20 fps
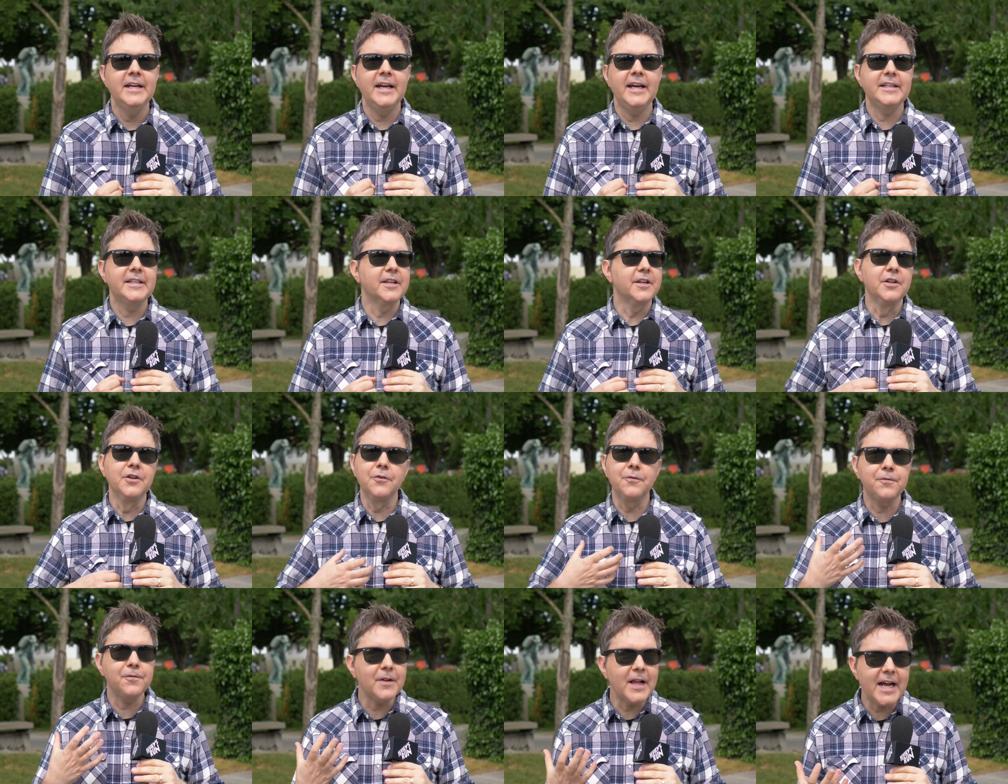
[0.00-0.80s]
and get a
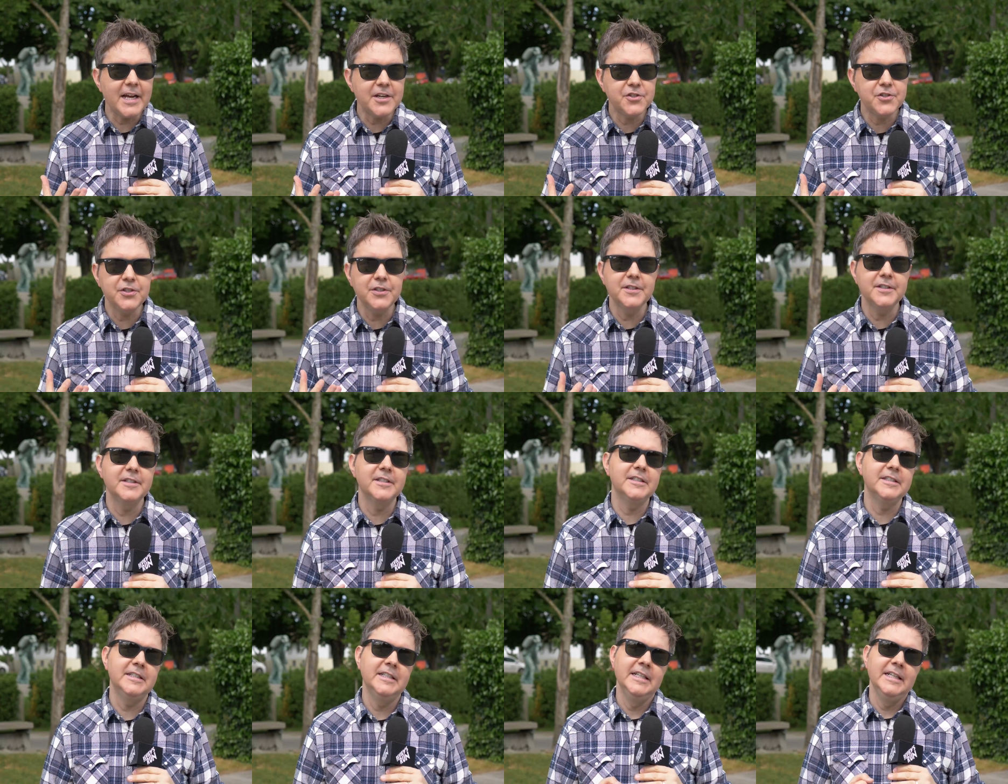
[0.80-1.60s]
little
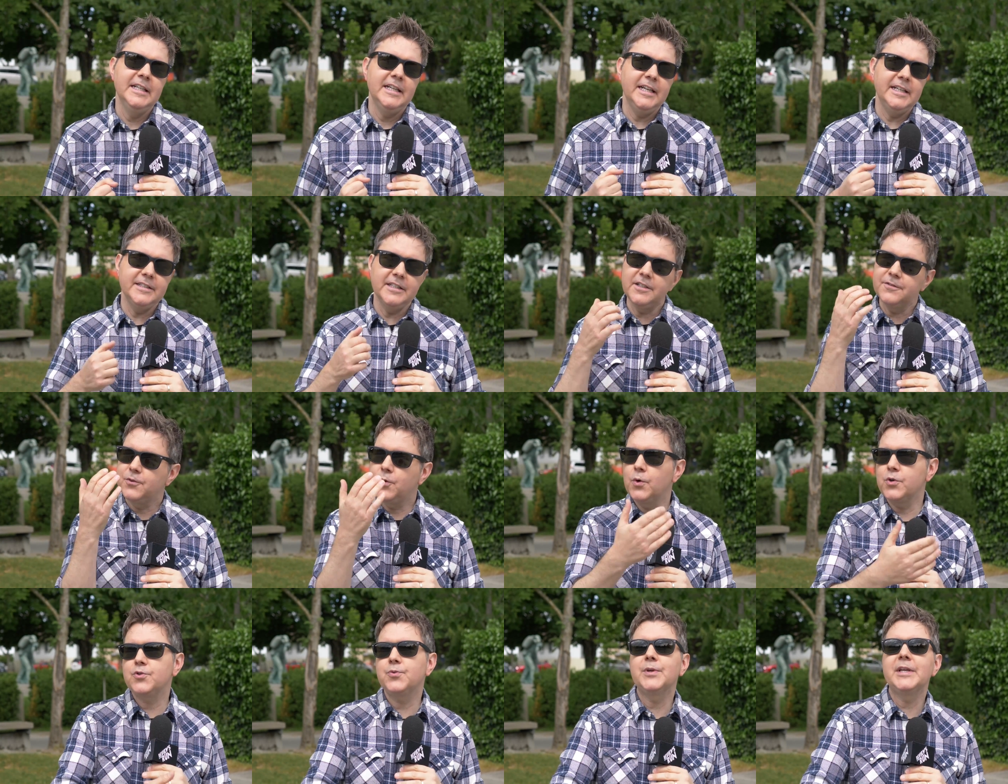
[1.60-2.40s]
flashier. And then, of
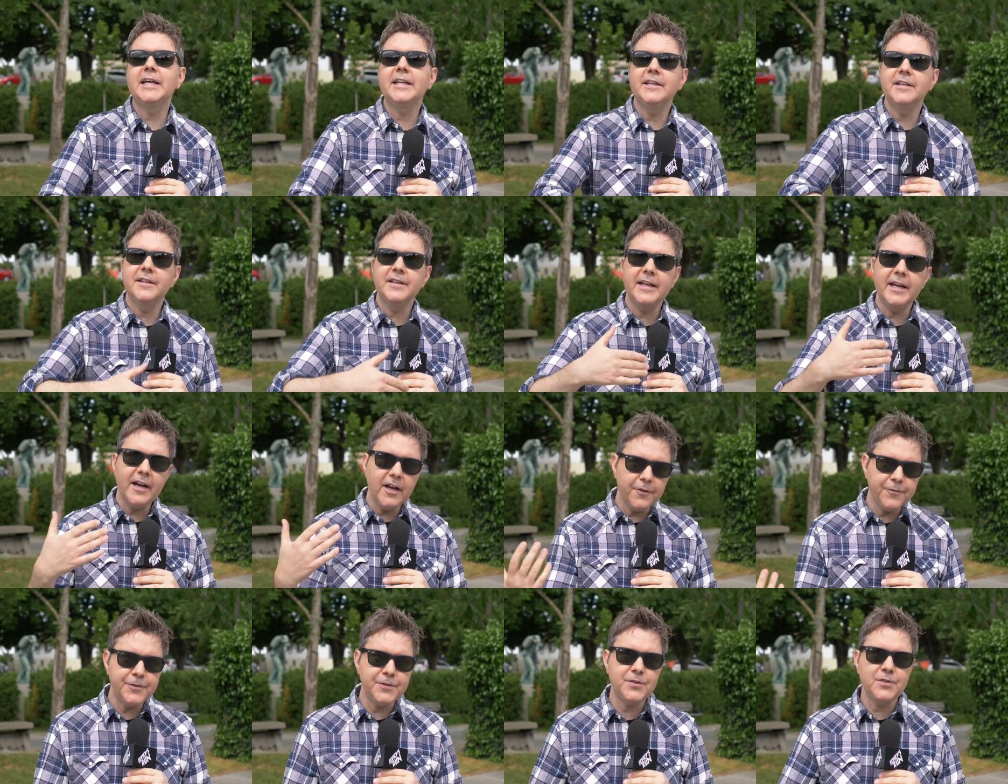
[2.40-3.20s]
course, we get into the
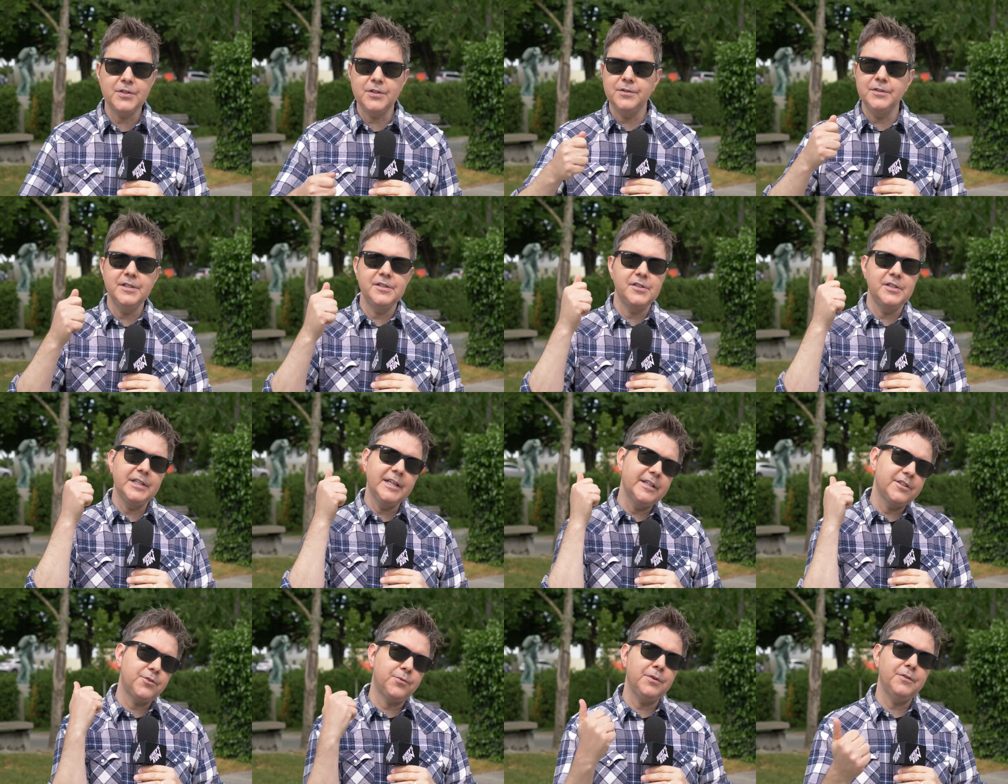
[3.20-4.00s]
Alpha series, and you
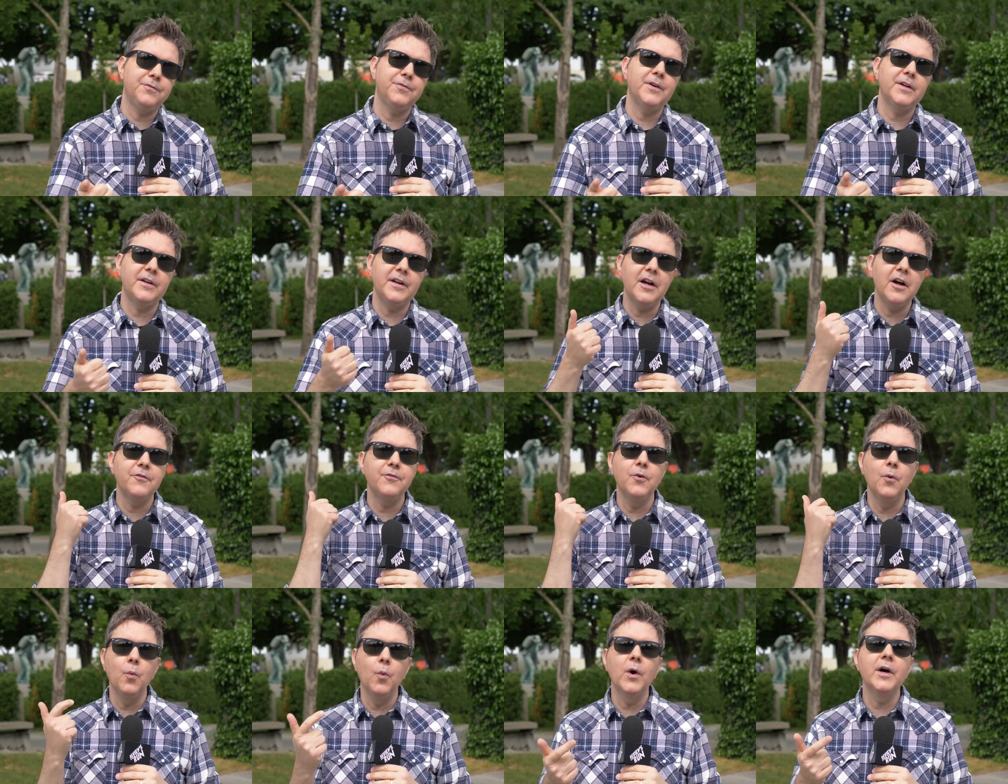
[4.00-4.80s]
get Street Fighter
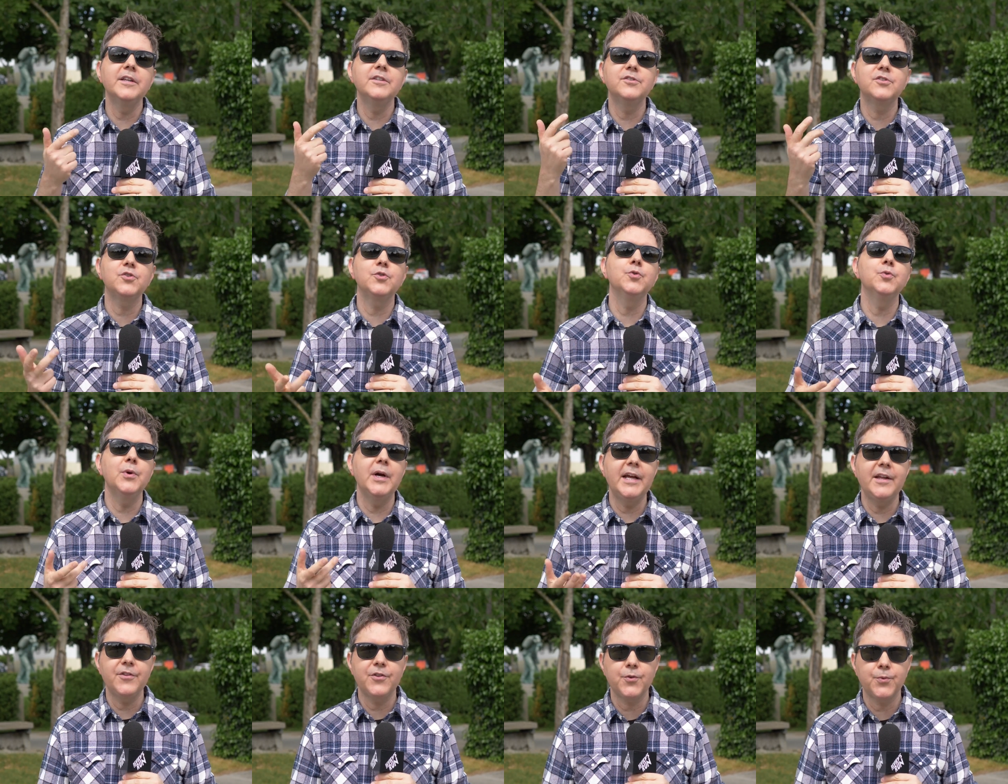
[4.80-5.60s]
Alpha 1, 2, and